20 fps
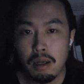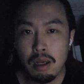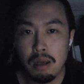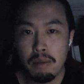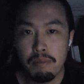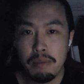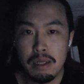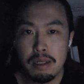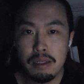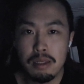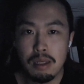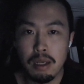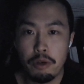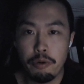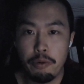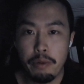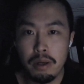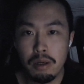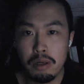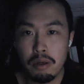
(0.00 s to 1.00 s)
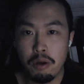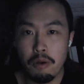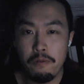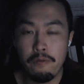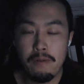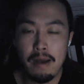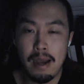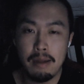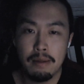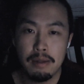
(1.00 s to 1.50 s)
misses a critical
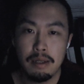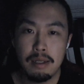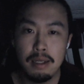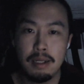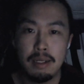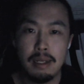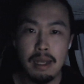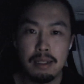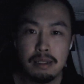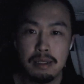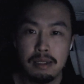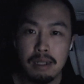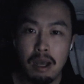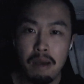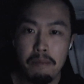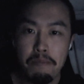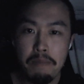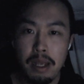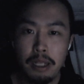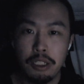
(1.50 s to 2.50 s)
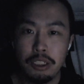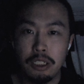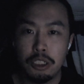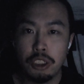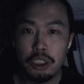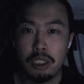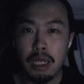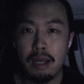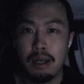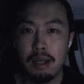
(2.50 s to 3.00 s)
fact. It does not mention
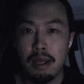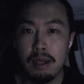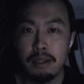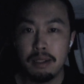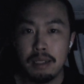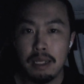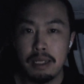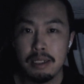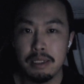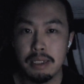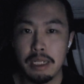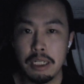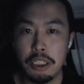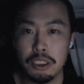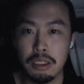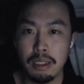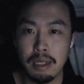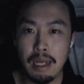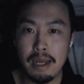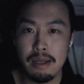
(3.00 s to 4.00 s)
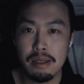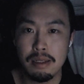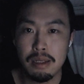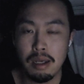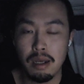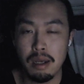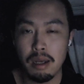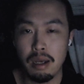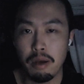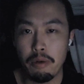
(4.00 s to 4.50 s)
China's designation as
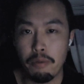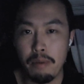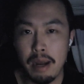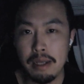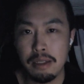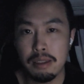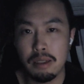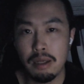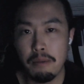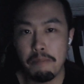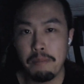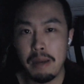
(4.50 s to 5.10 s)
an aggressor